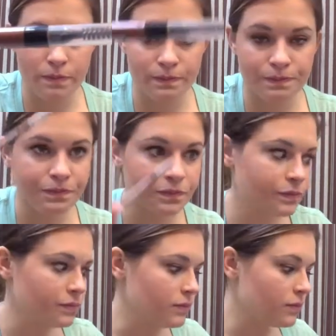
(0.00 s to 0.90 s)

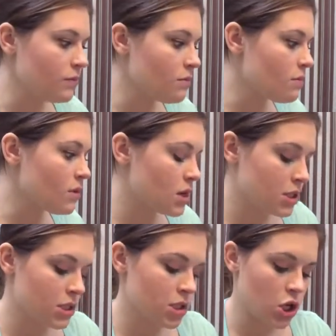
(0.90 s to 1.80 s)
So, I don't
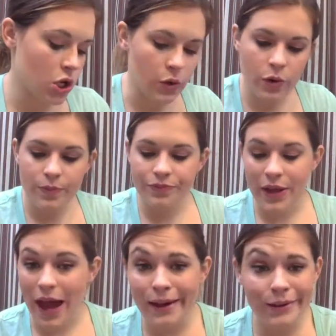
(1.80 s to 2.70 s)
know if this is
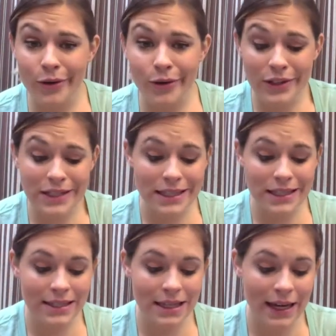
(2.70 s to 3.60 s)
like the best thing to
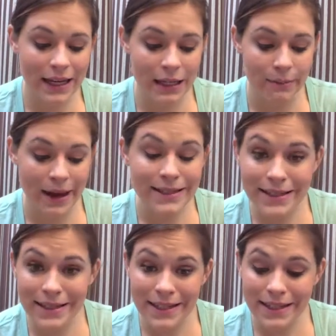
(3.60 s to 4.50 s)
do, but
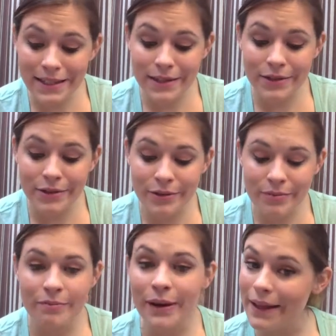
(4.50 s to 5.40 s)
it's what I'm going to do.
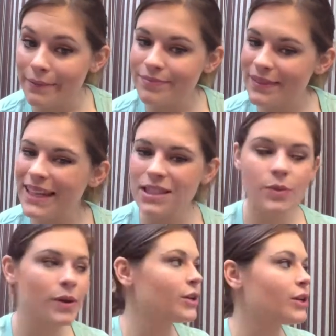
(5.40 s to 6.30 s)
So,
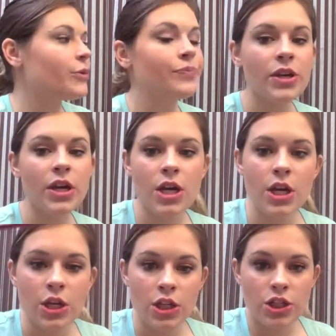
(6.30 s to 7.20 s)
I've got
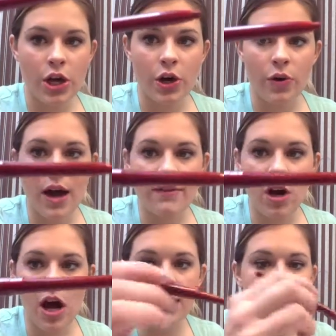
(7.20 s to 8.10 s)
this, it's
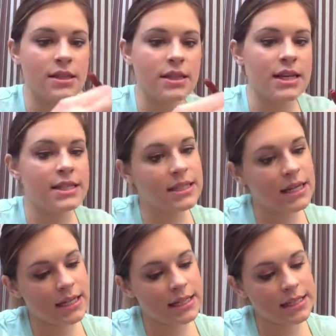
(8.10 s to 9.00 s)
NYX,
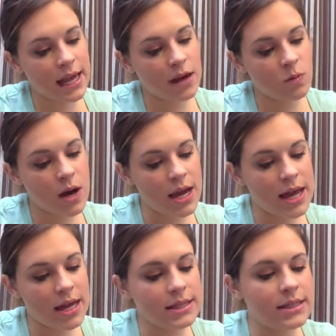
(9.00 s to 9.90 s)
and it's a
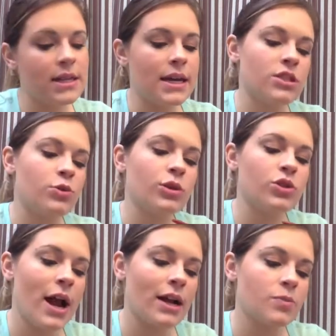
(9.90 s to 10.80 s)
retractable lip liner,
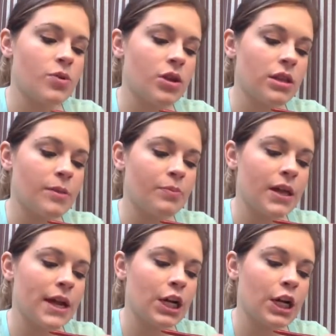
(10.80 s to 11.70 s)
and it's in the
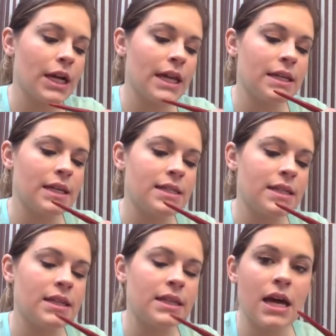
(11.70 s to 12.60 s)
color
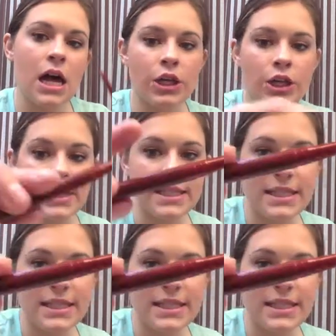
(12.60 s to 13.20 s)
Sienna, and it's